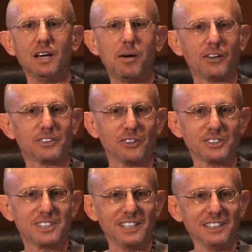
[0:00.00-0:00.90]
about those
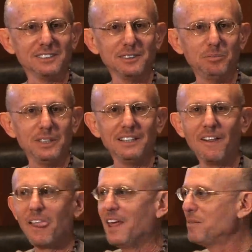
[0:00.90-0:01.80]
things. It would be
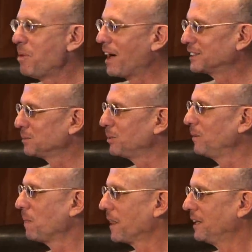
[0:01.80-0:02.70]
impossible
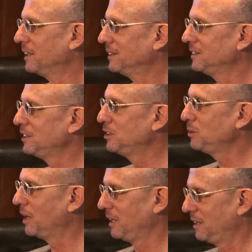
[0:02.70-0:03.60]
to
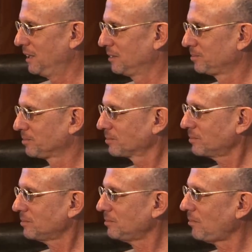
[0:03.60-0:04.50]
do anything.
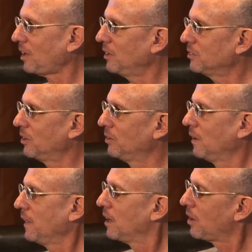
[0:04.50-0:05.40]
So,
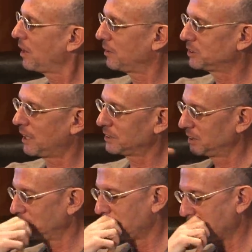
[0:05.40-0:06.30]
you know, I, I
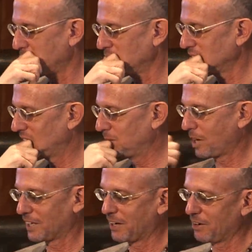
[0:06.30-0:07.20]
actually remember
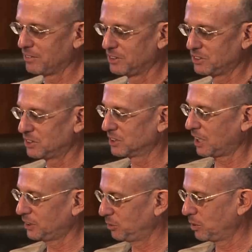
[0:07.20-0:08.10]
Deepak and I were having this
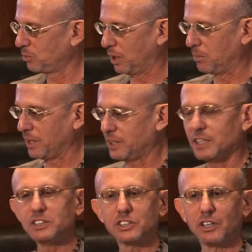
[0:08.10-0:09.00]
discussion when one of my
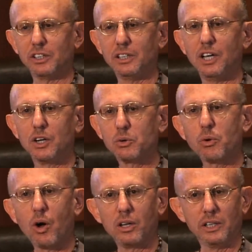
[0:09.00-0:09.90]
kids started
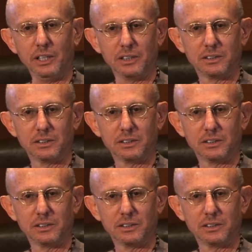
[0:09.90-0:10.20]
crawling.